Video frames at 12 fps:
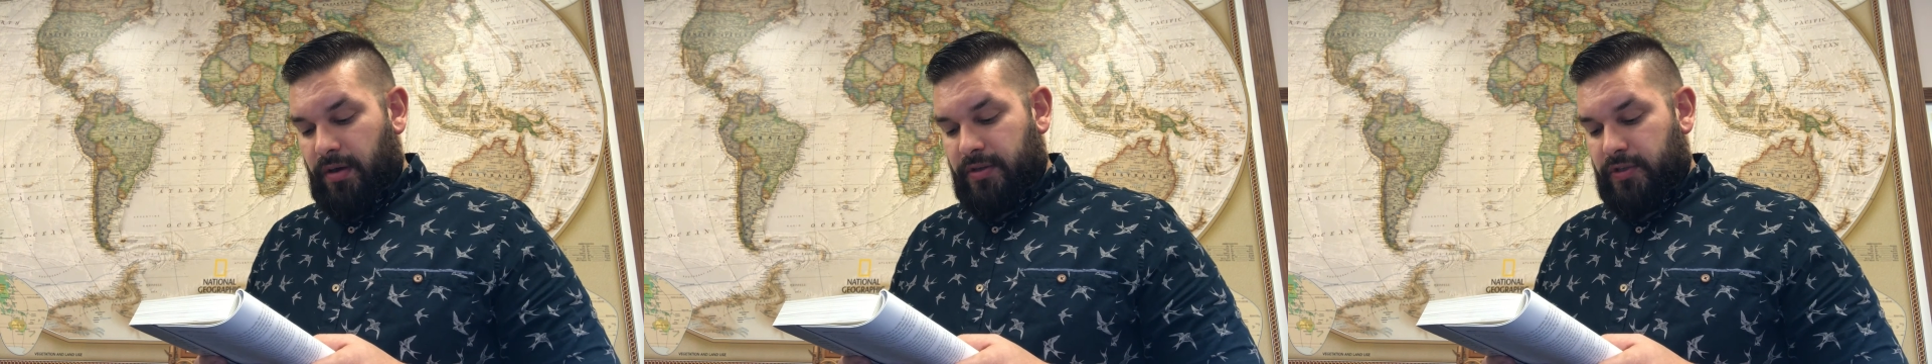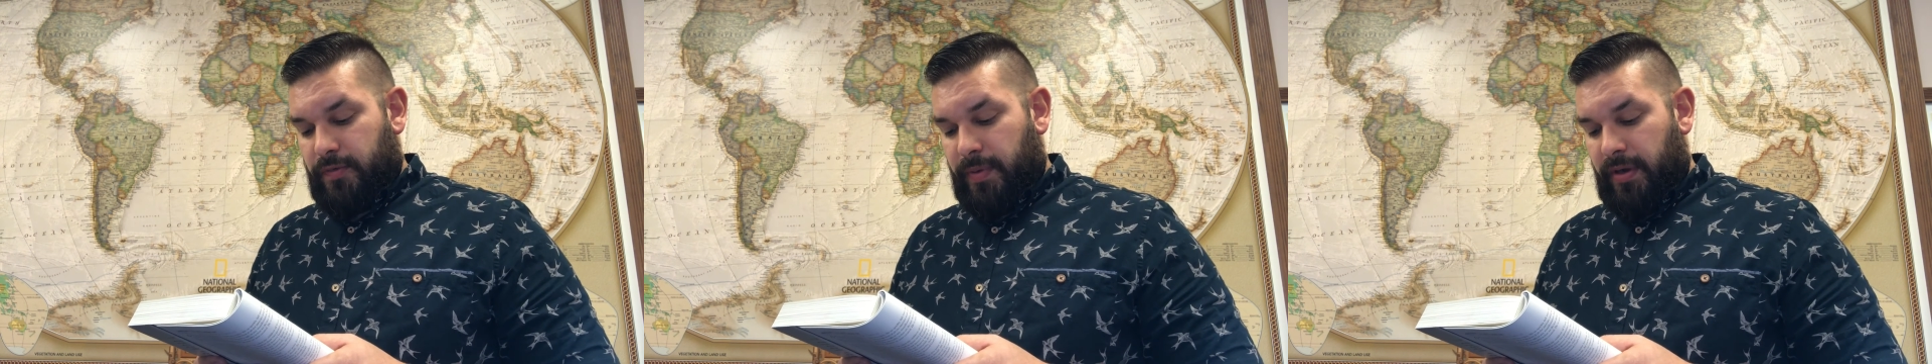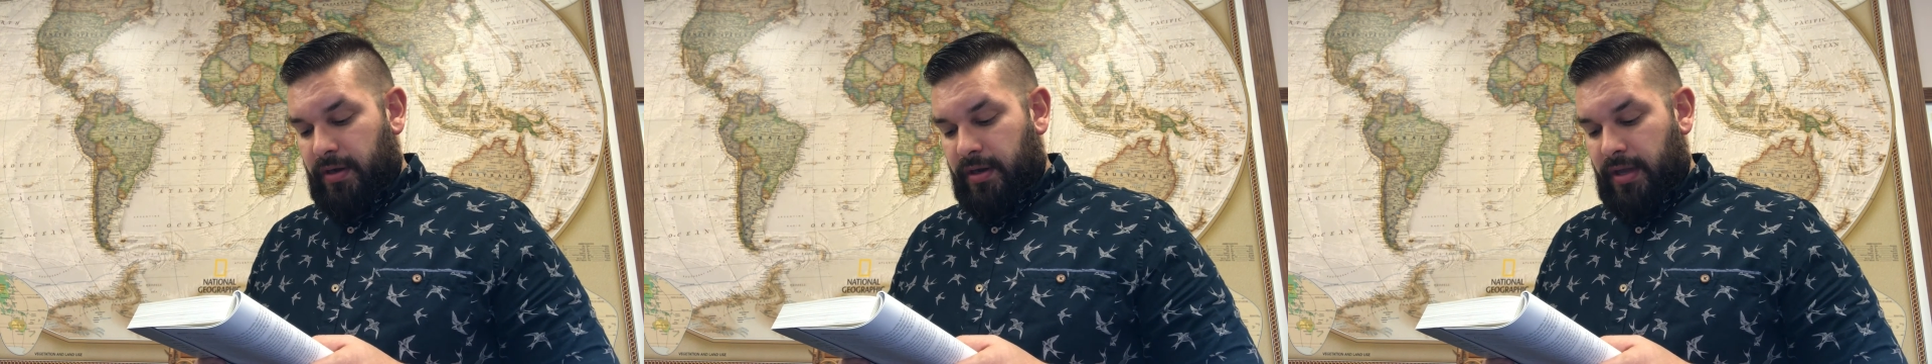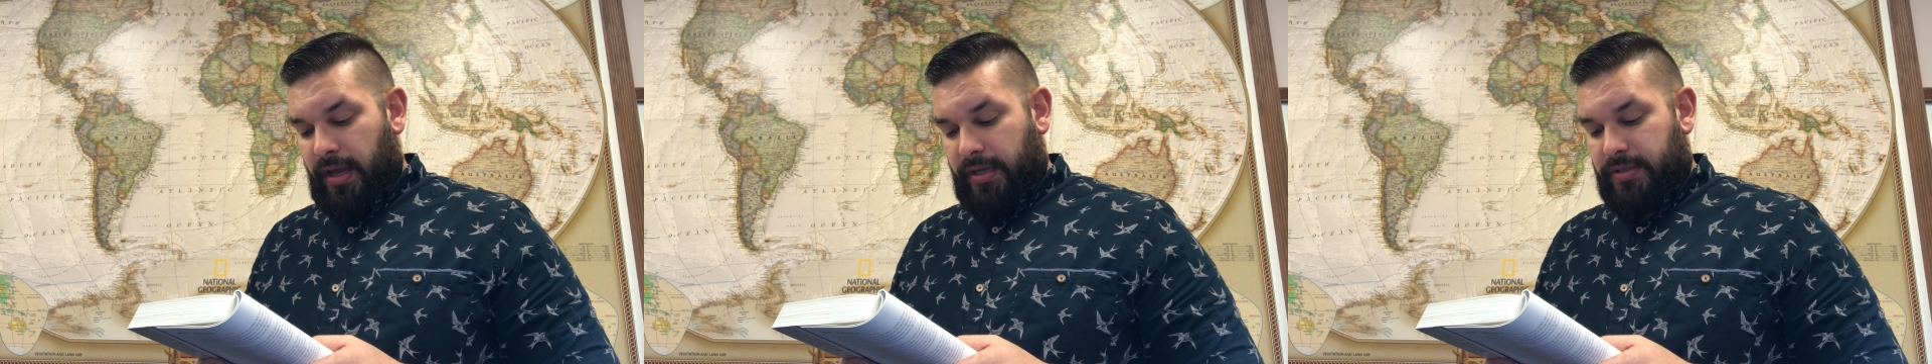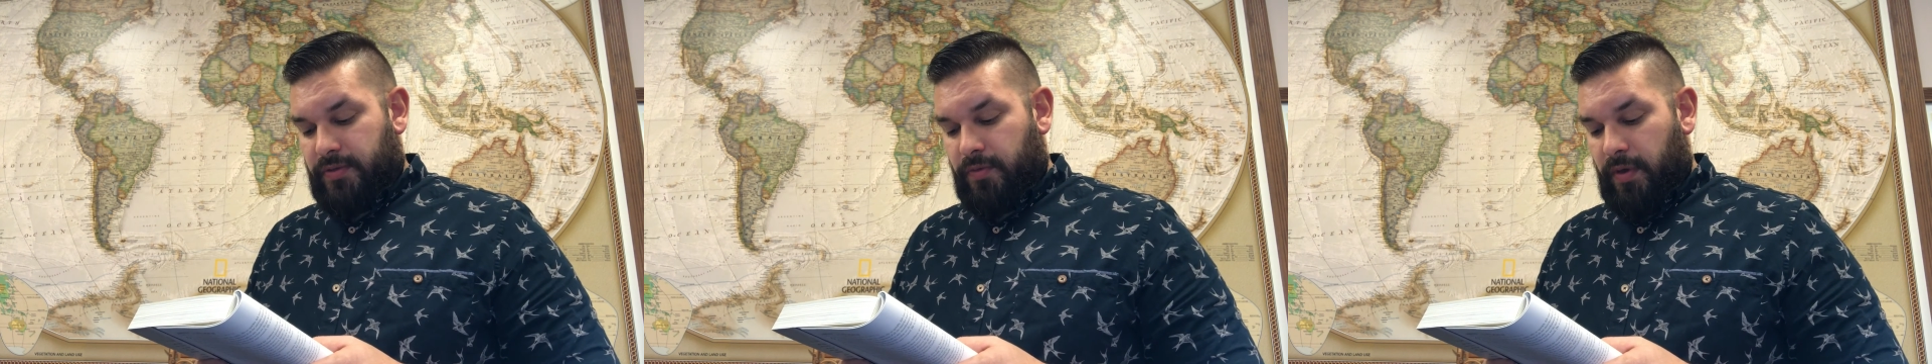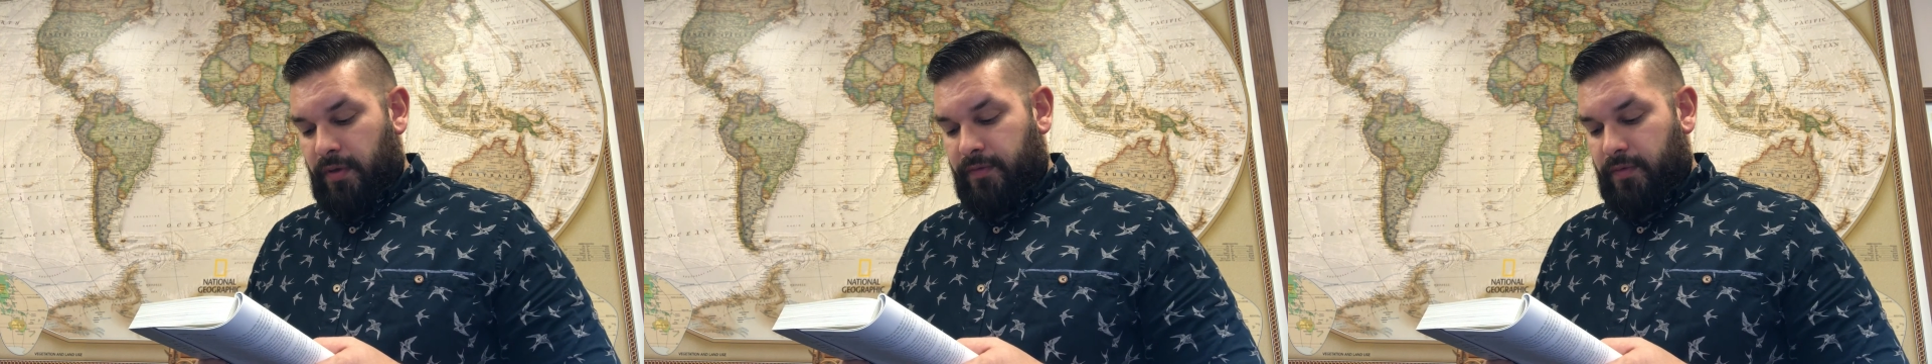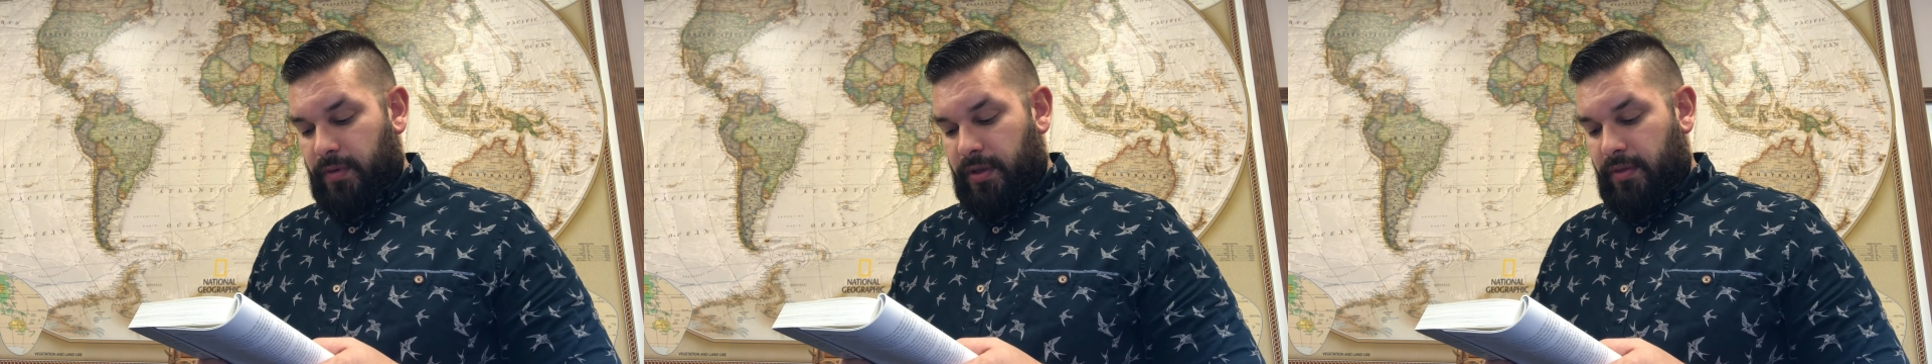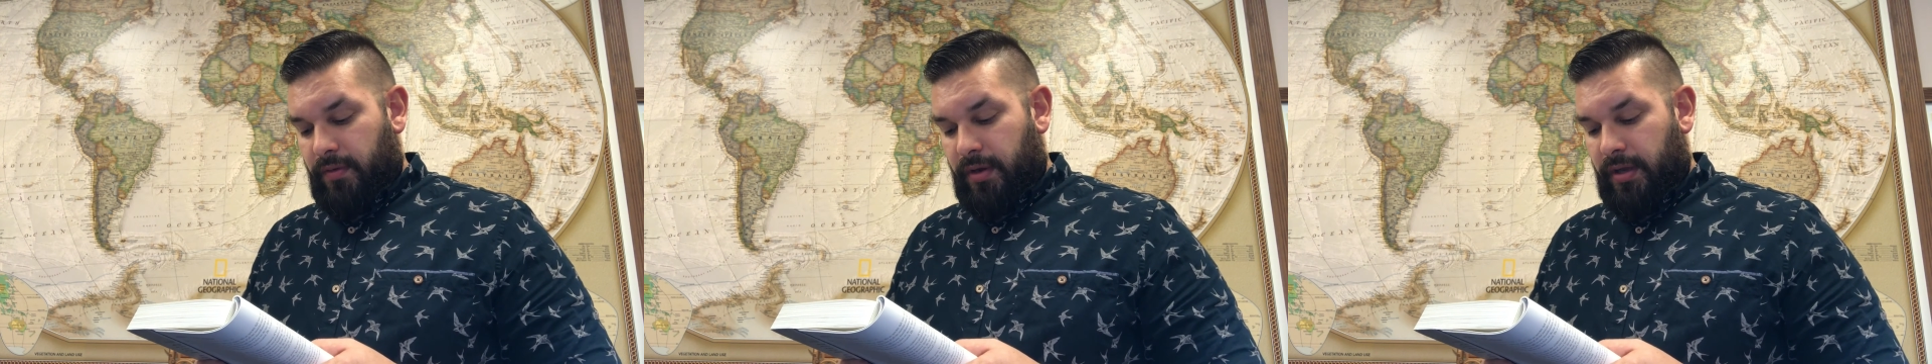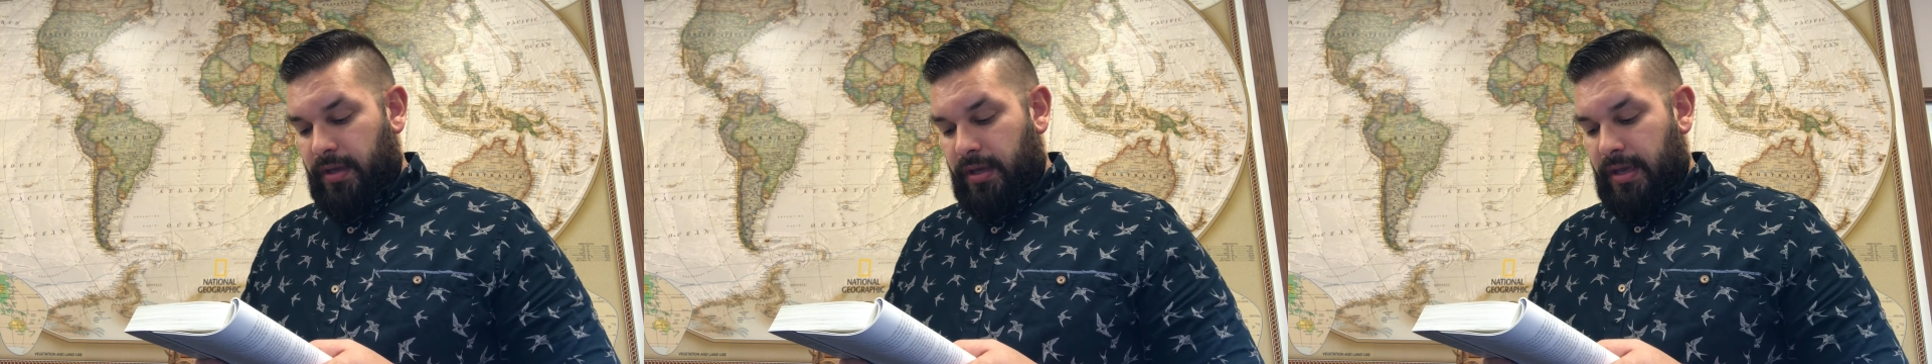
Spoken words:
spirit, Acts 12, 23.